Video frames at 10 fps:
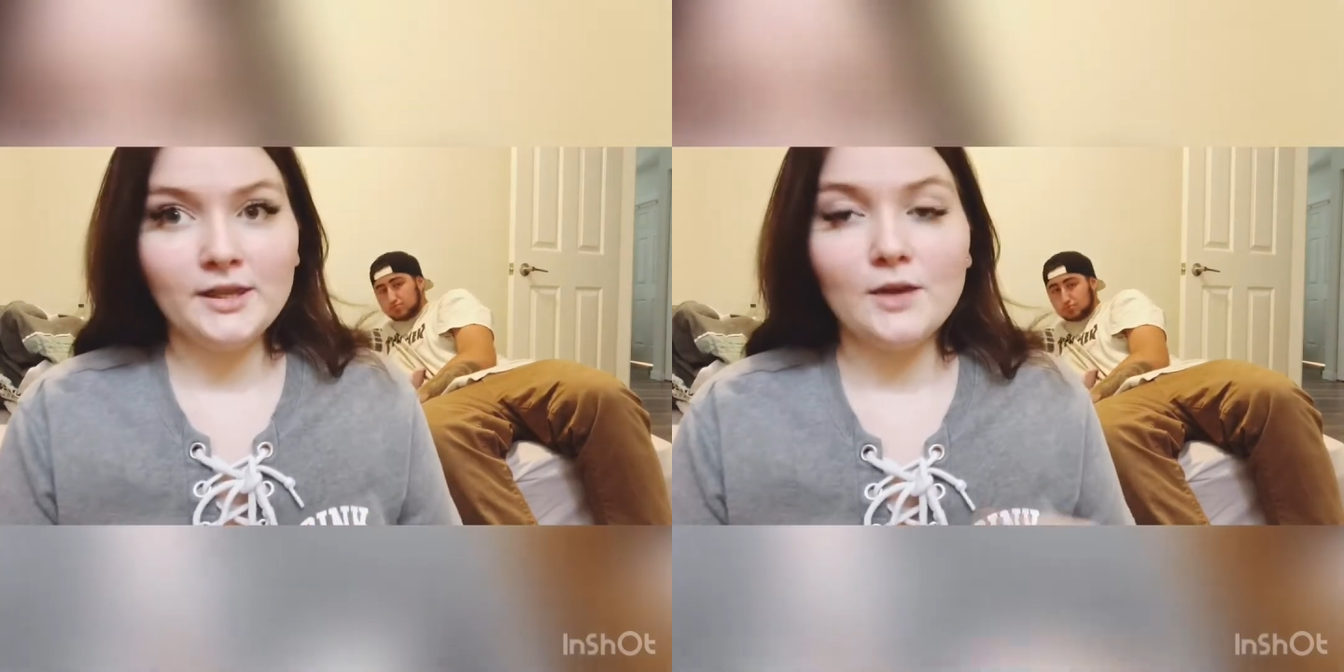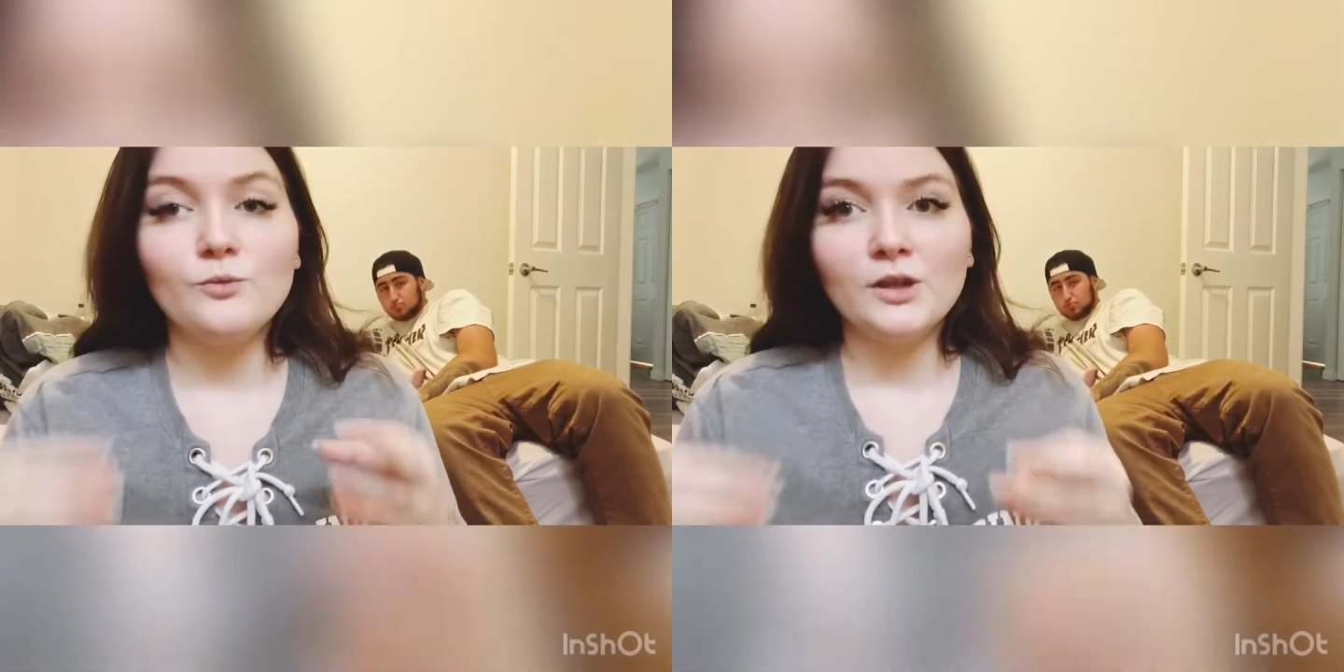
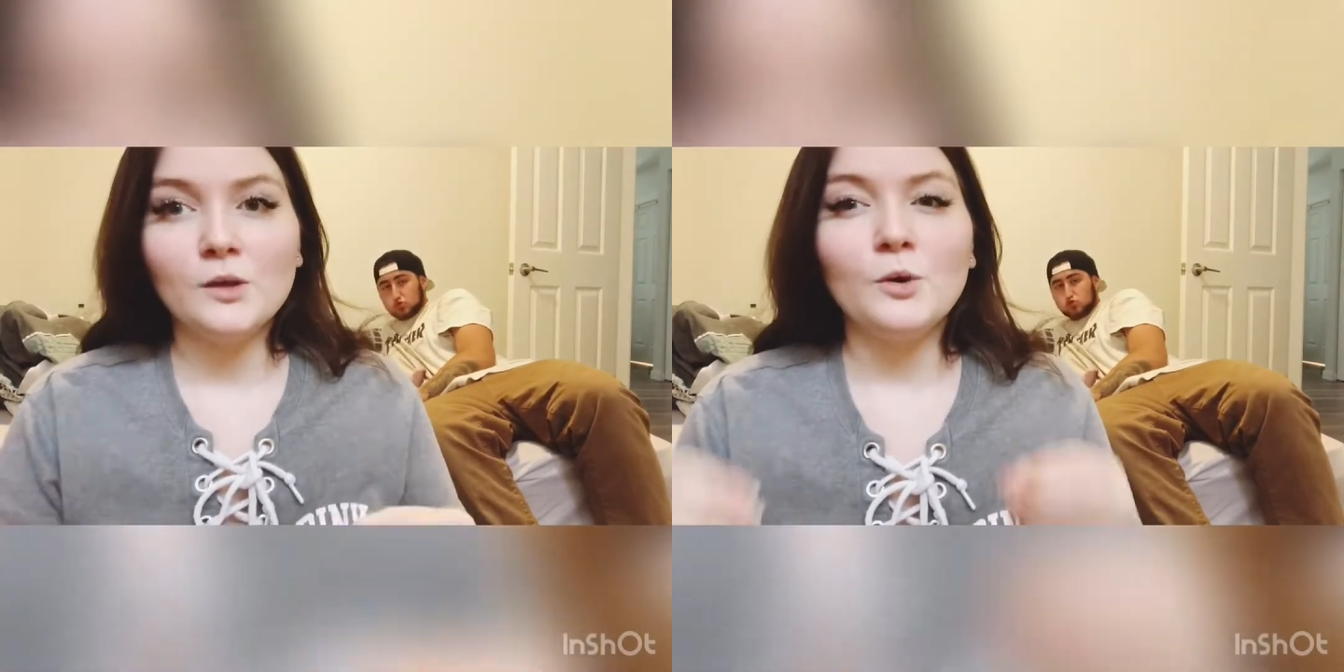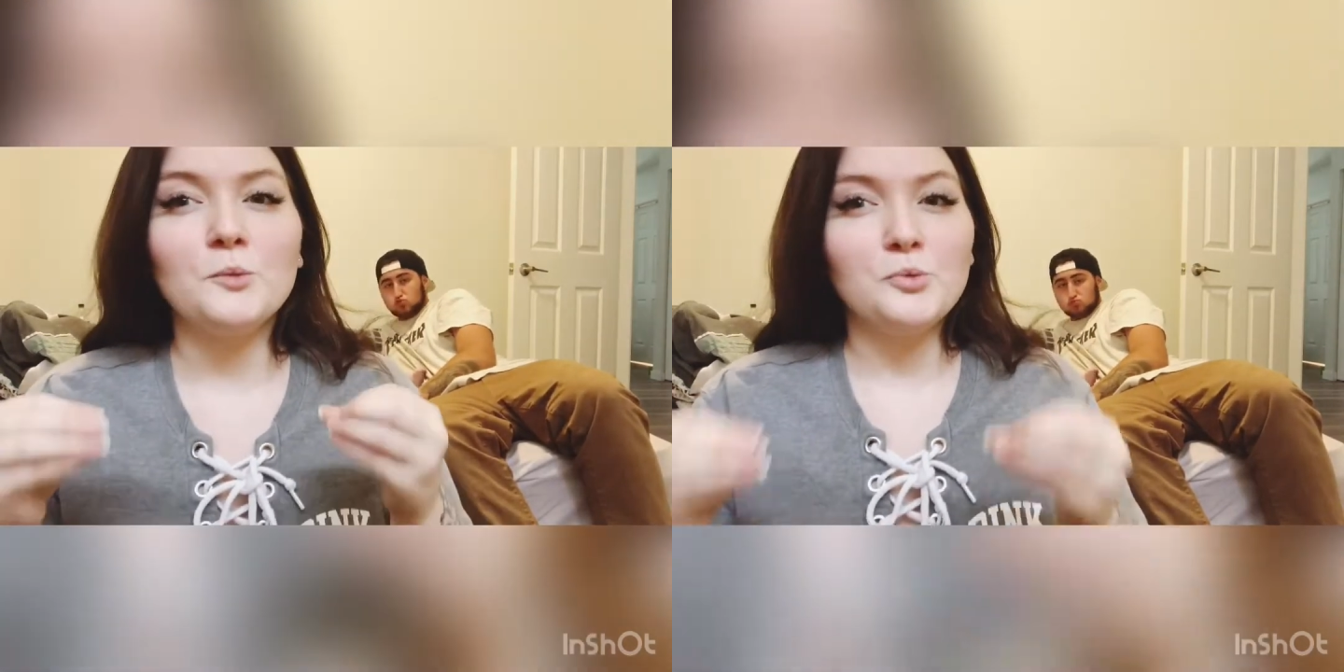they really
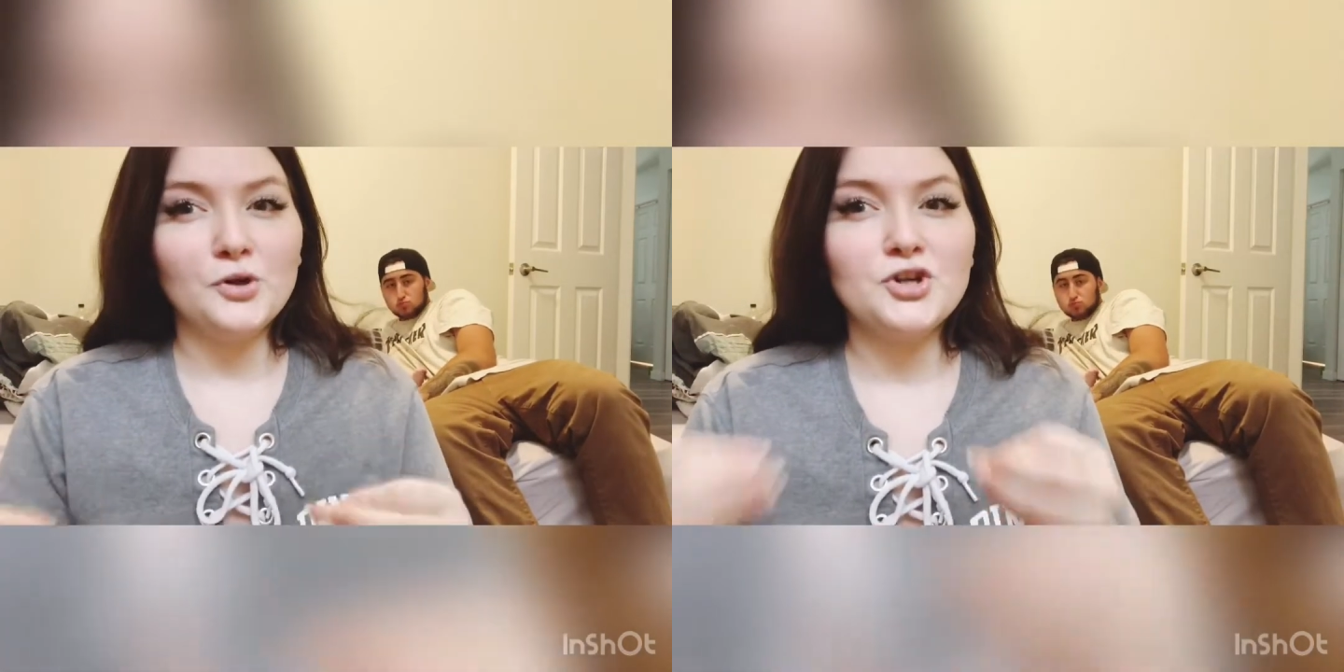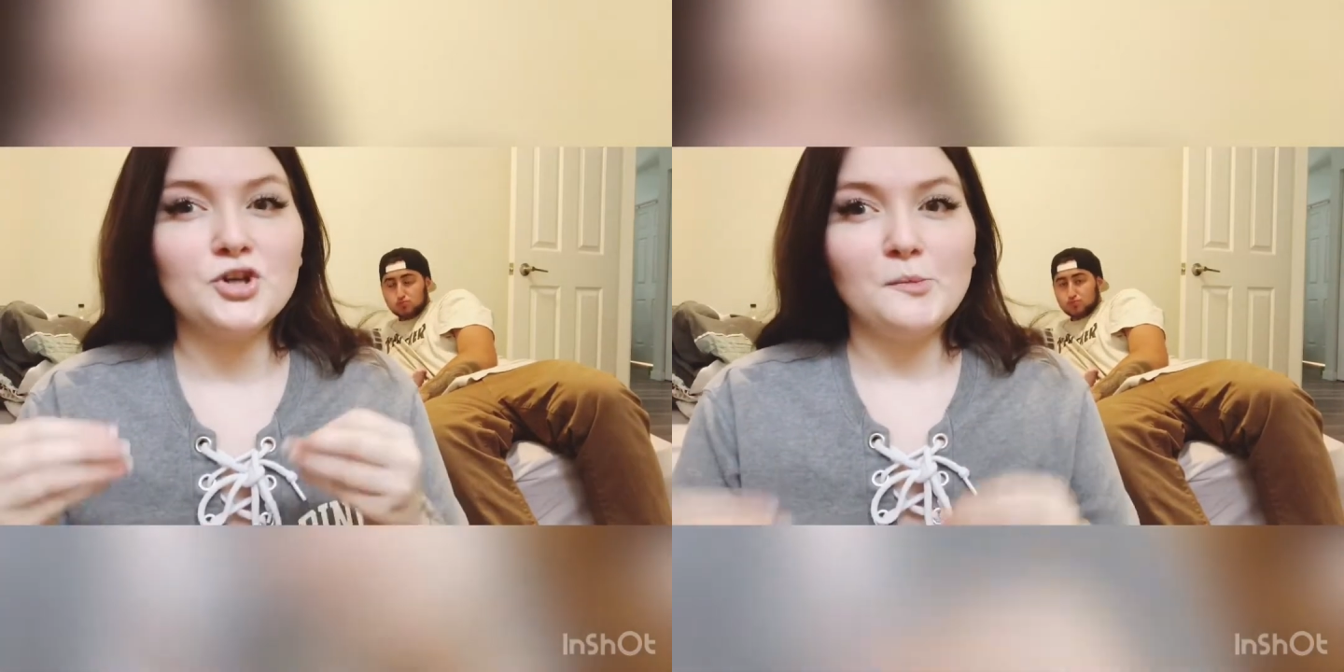want to
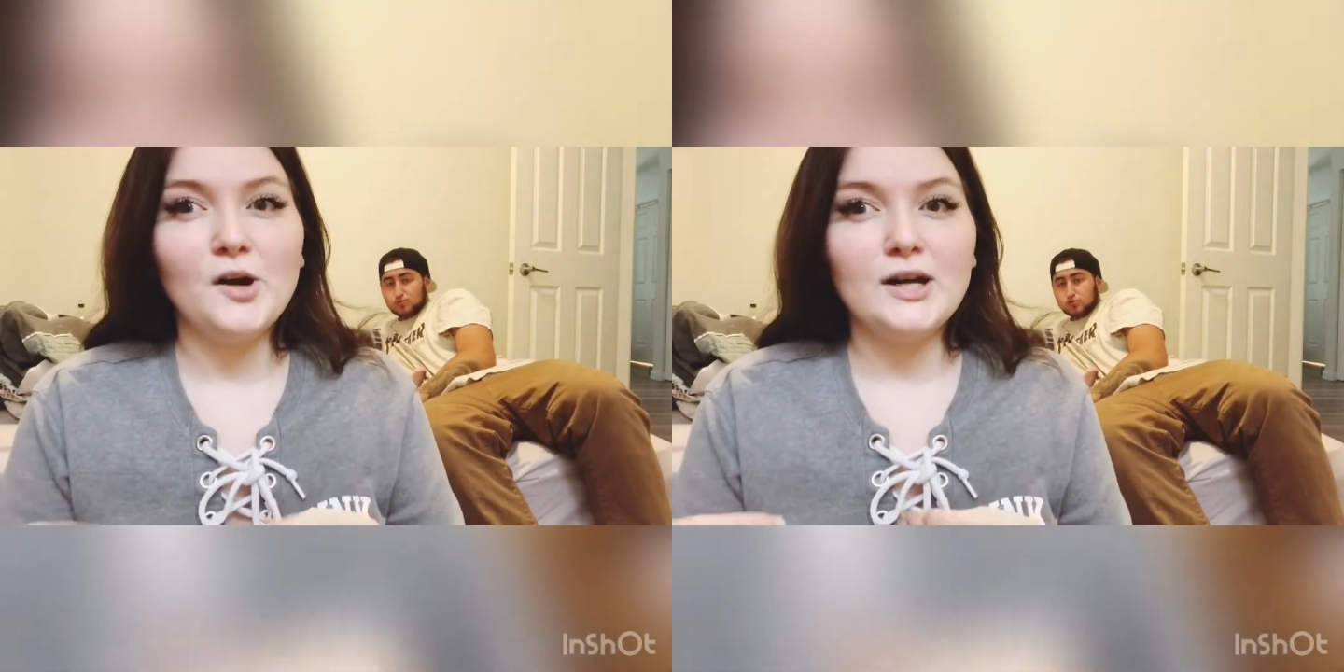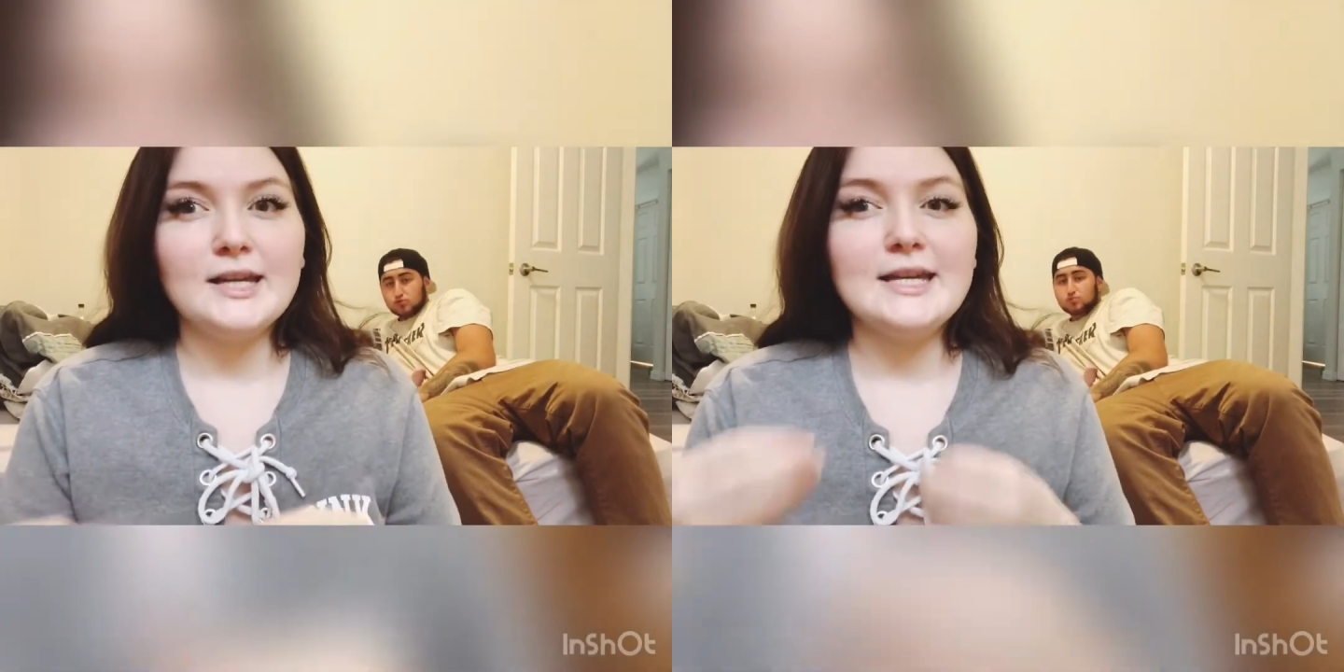push your
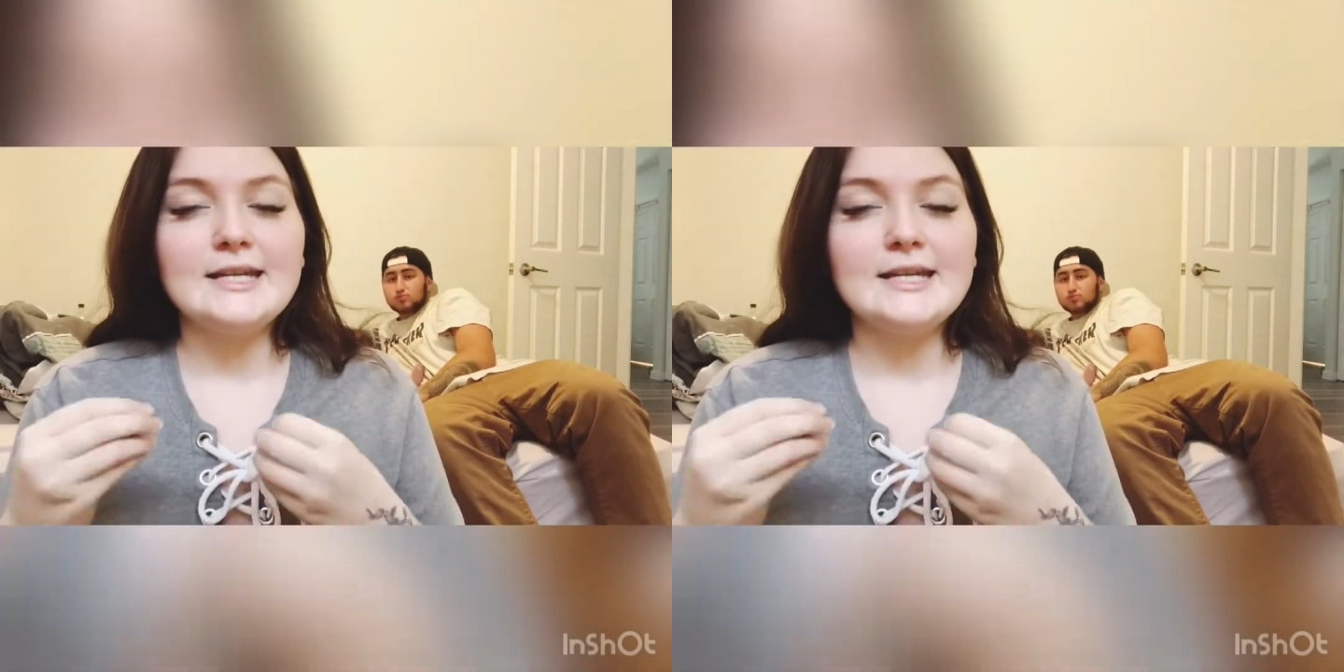body